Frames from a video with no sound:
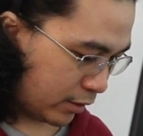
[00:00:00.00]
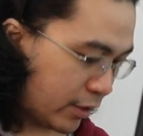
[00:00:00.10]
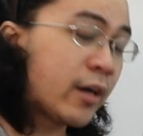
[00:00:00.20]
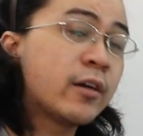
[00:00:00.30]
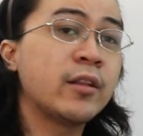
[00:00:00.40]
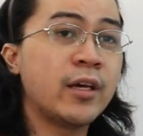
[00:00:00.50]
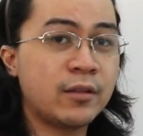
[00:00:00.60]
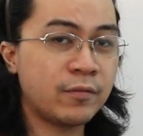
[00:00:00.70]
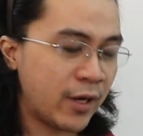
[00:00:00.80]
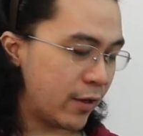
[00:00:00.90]

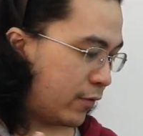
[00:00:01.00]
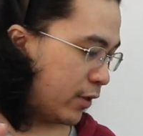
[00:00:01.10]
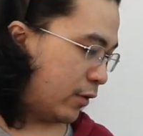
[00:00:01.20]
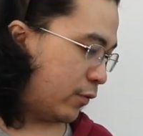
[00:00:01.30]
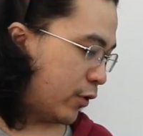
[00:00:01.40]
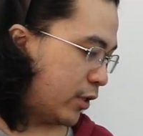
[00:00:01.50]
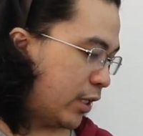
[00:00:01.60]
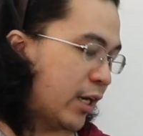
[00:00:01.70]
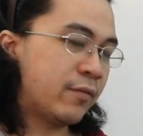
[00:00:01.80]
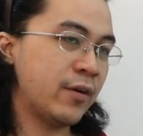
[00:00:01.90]
995, and then for the
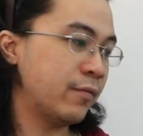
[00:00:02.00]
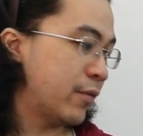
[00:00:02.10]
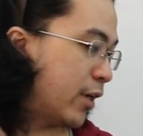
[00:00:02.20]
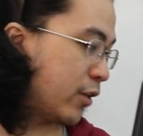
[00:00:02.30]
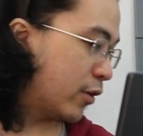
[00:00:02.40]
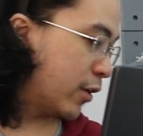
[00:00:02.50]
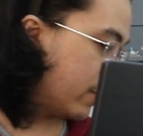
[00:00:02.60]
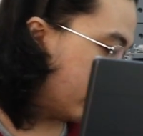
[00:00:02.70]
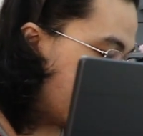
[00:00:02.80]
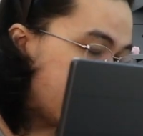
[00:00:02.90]
i5 variant you have
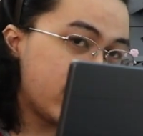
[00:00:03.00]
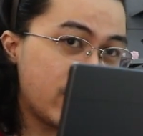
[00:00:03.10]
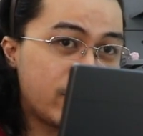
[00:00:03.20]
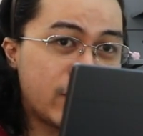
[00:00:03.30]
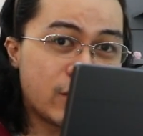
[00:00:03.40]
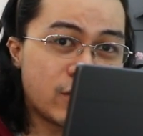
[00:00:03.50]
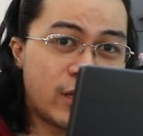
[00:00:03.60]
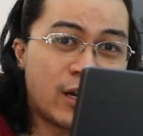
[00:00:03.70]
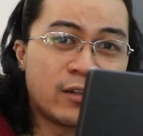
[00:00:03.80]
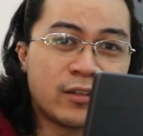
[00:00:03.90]

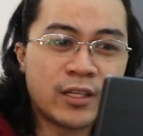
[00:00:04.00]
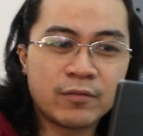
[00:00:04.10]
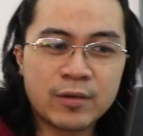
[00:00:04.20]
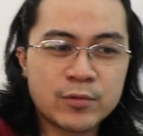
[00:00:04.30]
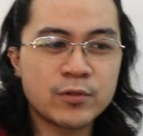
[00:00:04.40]
85,995.